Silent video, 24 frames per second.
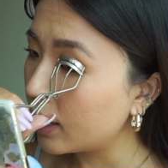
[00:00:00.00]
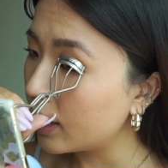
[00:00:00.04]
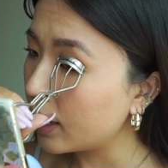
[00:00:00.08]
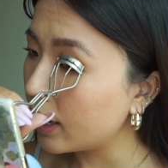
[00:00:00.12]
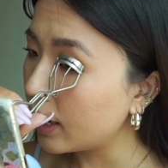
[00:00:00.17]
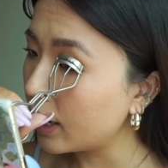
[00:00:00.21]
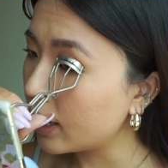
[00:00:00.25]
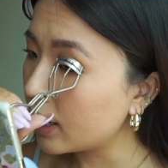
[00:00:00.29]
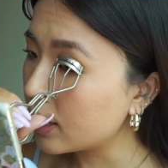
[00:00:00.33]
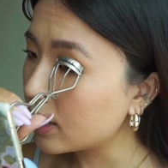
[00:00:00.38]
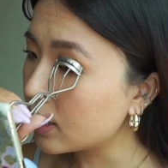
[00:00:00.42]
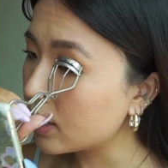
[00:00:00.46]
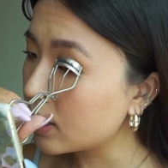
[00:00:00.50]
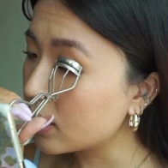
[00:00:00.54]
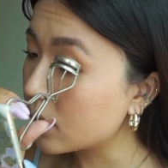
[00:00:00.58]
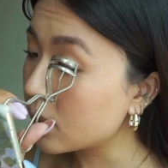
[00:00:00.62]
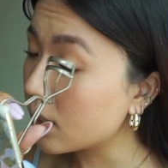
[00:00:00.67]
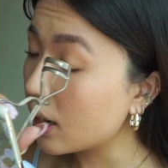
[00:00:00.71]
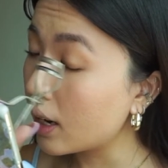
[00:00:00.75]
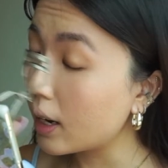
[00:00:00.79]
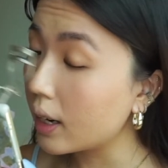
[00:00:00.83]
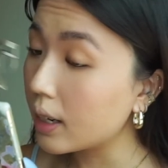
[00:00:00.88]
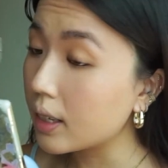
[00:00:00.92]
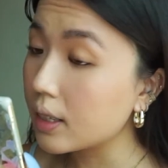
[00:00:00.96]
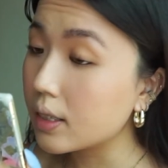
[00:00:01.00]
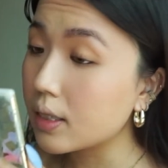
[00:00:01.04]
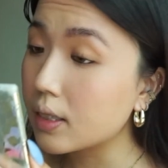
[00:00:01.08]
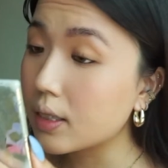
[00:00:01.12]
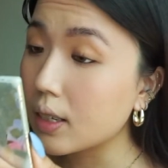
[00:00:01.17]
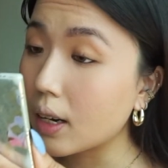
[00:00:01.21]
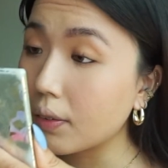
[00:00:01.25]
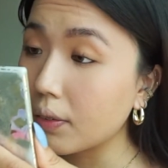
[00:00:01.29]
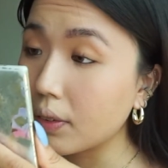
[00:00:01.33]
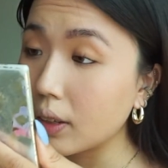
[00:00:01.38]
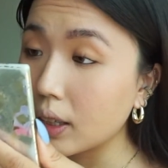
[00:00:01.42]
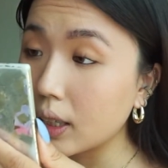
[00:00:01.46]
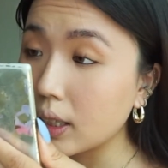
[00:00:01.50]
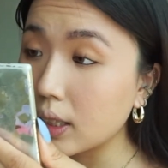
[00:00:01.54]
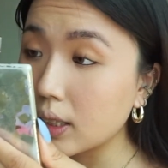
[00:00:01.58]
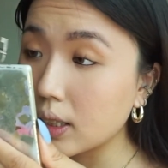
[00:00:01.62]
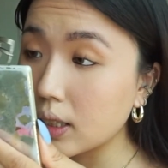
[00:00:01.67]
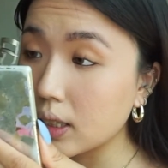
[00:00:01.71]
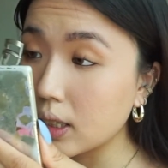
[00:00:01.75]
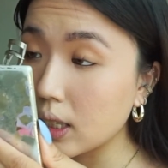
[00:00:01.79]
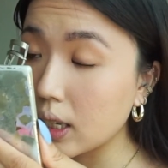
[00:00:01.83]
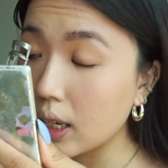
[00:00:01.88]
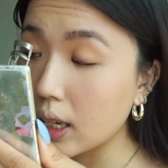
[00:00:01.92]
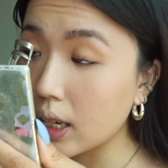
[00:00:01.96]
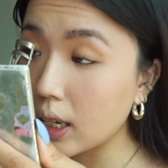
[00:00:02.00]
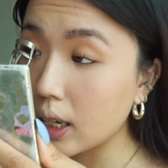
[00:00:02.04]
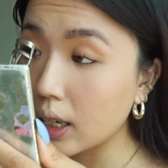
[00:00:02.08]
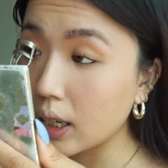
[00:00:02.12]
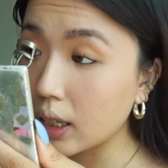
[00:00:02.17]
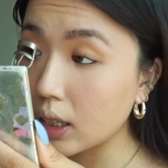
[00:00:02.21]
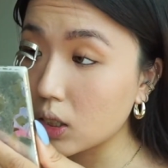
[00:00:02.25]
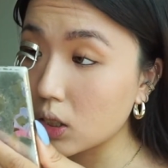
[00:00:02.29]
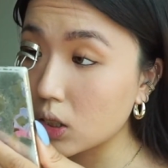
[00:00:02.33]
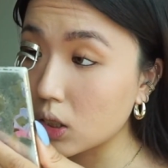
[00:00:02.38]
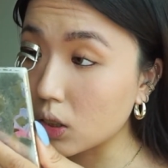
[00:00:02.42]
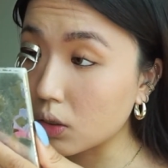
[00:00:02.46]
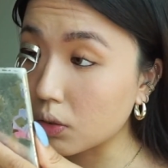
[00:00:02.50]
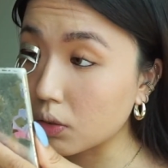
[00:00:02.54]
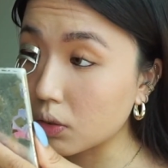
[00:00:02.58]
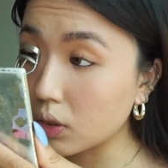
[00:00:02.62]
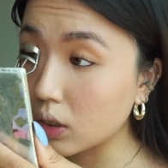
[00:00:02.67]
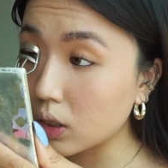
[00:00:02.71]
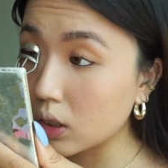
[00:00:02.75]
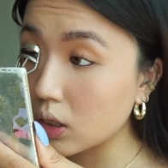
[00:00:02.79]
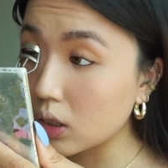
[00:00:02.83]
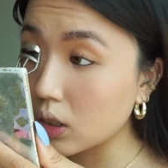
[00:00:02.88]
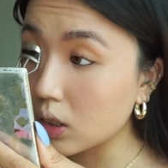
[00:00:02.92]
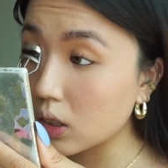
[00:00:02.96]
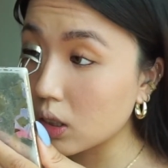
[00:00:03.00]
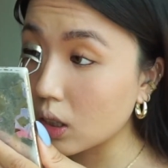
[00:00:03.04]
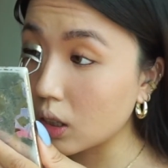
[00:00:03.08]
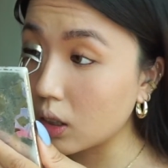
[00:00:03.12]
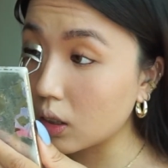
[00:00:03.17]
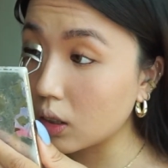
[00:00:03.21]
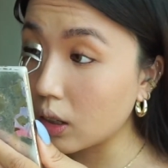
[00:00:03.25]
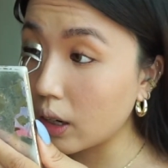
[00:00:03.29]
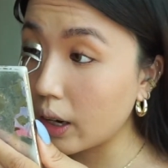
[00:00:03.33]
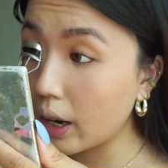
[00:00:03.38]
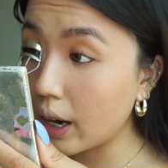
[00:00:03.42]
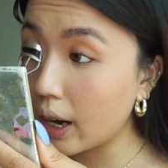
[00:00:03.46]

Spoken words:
and I definitely see a difference on